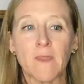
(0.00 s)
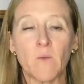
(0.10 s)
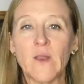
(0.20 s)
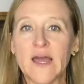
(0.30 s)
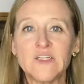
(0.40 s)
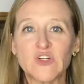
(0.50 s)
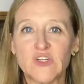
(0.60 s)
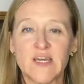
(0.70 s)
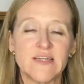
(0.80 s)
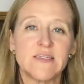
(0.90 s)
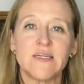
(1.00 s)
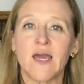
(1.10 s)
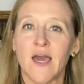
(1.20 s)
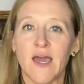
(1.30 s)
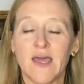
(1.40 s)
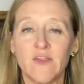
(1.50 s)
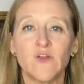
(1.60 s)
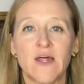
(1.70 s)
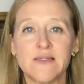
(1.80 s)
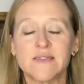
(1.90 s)
When I turned 18 in the
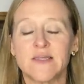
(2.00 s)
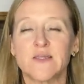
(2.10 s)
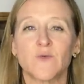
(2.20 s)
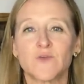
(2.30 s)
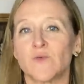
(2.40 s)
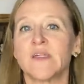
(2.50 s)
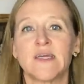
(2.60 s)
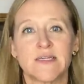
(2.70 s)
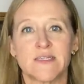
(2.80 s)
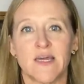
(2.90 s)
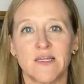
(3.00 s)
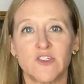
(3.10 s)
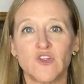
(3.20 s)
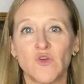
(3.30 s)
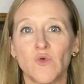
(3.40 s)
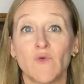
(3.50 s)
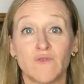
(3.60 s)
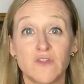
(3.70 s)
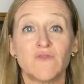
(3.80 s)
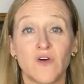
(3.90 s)
United States, I was really excited to
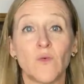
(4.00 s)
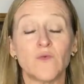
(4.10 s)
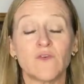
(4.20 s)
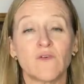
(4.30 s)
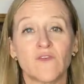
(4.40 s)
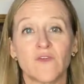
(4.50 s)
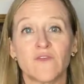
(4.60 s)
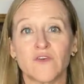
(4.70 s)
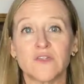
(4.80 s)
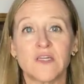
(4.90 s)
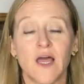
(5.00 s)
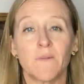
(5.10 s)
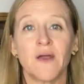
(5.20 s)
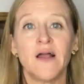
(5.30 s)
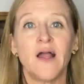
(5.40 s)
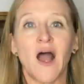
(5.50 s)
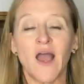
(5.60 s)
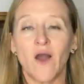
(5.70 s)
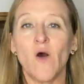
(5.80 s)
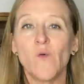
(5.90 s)
to vote for the first time.
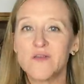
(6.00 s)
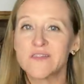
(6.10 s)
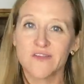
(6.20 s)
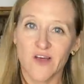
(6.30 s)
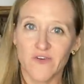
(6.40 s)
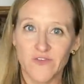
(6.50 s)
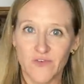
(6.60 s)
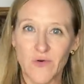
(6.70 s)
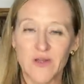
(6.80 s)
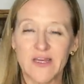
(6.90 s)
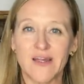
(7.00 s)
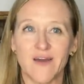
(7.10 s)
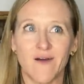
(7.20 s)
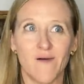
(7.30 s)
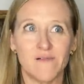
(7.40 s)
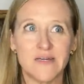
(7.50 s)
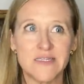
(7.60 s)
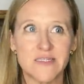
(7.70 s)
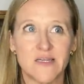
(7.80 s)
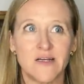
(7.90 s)
I always loved voting. I
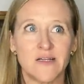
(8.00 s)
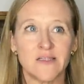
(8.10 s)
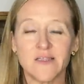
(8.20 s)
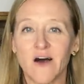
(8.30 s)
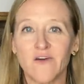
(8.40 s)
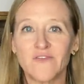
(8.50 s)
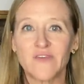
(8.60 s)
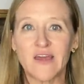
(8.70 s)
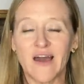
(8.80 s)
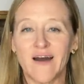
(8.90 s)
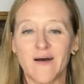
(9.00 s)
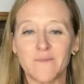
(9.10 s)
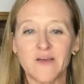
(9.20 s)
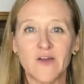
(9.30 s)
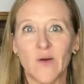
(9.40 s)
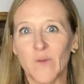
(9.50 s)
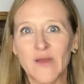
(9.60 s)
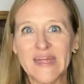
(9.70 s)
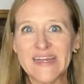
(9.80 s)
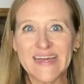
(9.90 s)
always loved um,
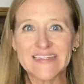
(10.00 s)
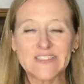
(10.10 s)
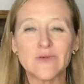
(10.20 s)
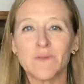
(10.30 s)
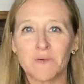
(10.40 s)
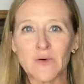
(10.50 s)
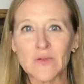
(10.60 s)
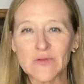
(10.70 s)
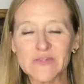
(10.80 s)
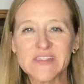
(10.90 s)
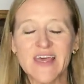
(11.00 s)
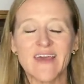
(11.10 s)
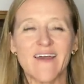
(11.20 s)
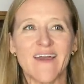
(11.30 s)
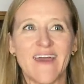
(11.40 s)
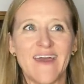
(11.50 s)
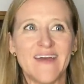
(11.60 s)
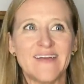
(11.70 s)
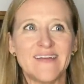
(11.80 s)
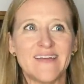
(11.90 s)
going to the polls
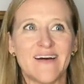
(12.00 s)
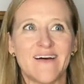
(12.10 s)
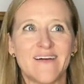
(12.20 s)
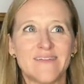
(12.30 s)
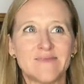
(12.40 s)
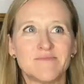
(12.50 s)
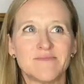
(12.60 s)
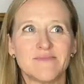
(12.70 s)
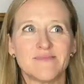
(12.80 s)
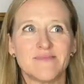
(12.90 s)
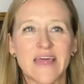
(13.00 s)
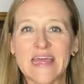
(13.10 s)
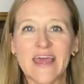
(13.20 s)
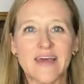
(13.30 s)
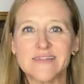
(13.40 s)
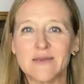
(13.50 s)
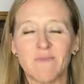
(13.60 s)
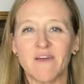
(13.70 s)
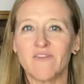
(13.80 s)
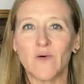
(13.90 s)
and um, and casting
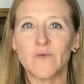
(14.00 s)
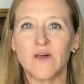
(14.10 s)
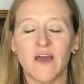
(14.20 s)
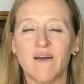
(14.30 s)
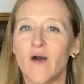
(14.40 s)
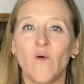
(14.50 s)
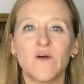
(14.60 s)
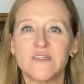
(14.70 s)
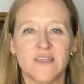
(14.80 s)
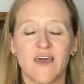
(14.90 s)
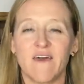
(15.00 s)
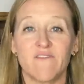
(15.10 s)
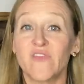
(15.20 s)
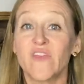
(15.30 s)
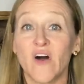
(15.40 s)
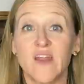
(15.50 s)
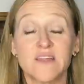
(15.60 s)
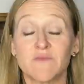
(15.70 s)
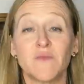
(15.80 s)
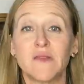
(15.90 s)
my vote. I always have thought
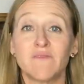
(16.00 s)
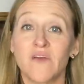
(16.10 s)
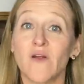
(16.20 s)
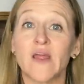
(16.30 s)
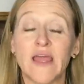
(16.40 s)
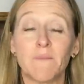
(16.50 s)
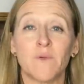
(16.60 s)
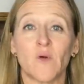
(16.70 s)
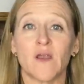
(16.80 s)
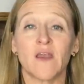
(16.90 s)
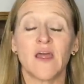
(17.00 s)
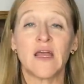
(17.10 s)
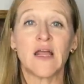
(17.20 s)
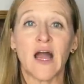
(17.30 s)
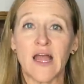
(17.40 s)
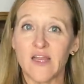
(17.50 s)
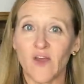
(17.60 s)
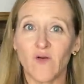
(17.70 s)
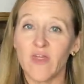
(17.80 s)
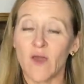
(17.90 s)
it's been very important I
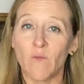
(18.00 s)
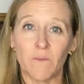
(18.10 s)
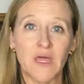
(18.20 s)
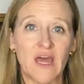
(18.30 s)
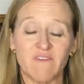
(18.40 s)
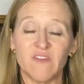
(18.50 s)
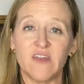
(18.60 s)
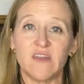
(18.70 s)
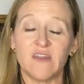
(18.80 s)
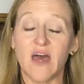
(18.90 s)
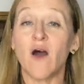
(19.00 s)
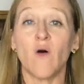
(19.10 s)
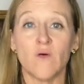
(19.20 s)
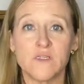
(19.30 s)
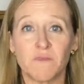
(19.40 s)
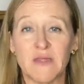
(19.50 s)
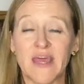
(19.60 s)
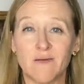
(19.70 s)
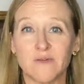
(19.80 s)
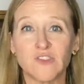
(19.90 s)
know that women have not always been
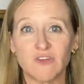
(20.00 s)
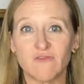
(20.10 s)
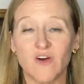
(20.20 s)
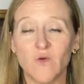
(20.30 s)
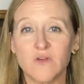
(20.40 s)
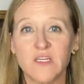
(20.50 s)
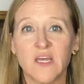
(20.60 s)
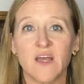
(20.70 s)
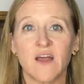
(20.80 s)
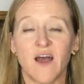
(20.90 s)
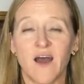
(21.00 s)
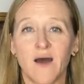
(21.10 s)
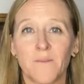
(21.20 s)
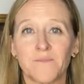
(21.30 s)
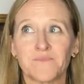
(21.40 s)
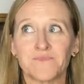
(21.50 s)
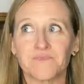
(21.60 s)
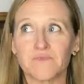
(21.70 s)
able to vote um,